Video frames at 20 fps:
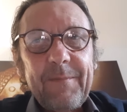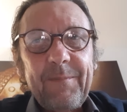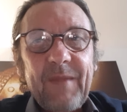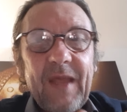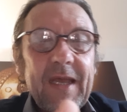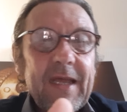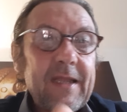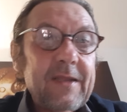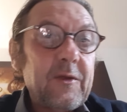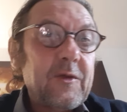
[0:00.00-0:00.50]

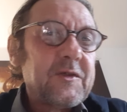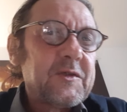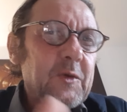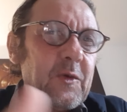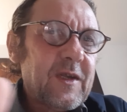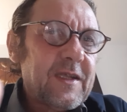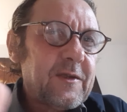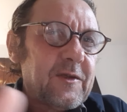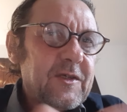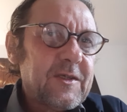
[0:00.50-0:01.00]
and the soul
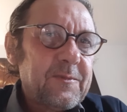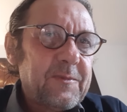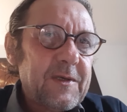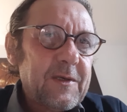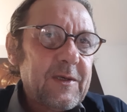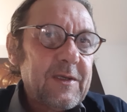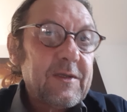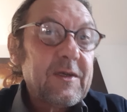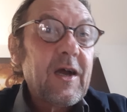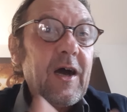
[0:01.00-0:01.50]
and the
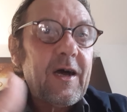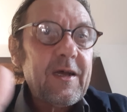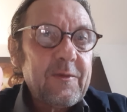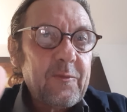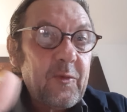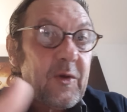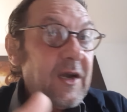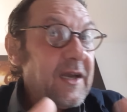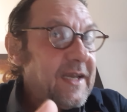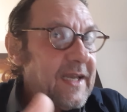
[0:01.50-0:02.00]
spirit, God,
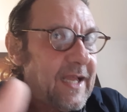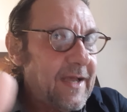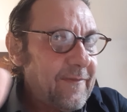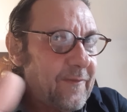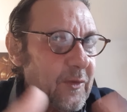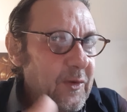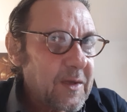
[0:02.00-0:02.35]
will never